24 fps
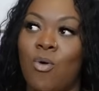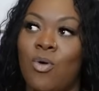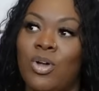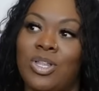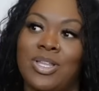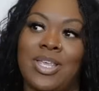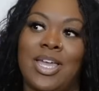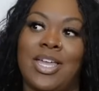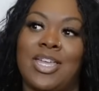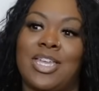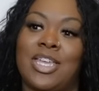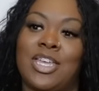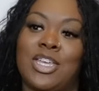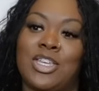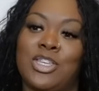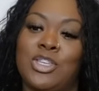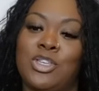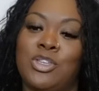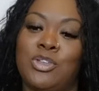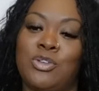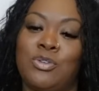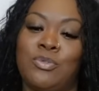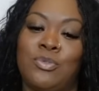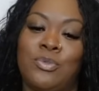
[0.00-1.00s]
Or like a
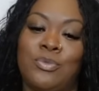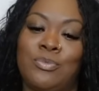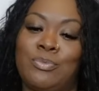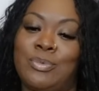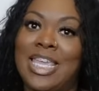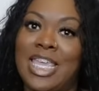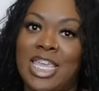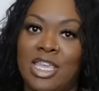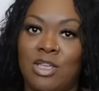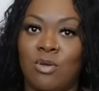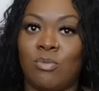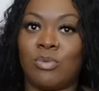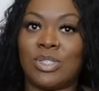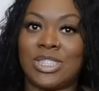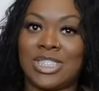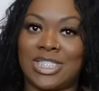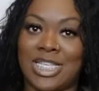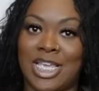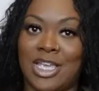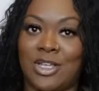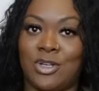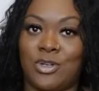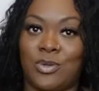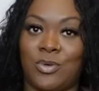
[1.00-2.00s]
cute heel
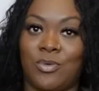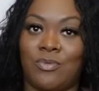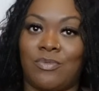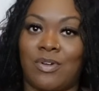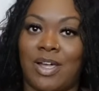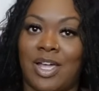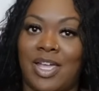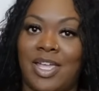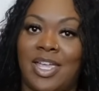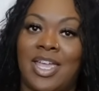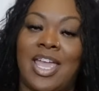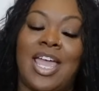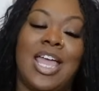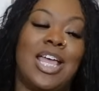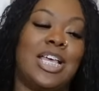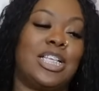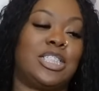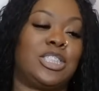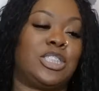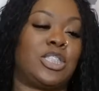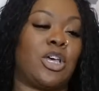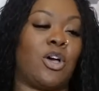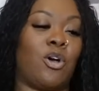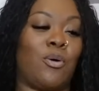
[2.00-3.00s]
sandal, right?
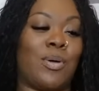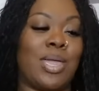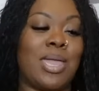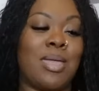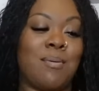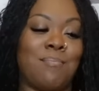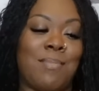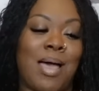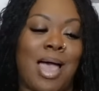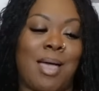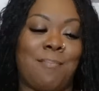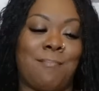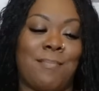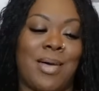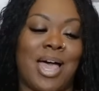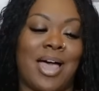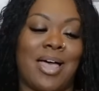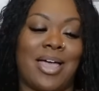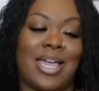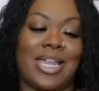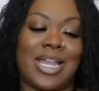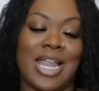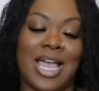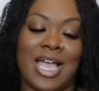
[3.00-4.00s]
So in my
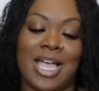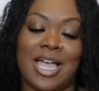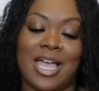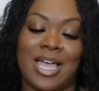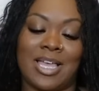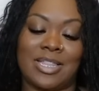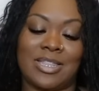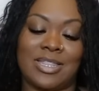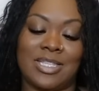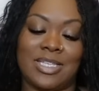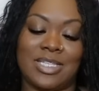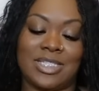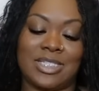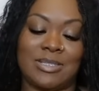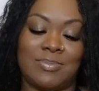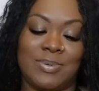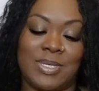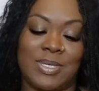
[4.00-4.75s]
mind, I got this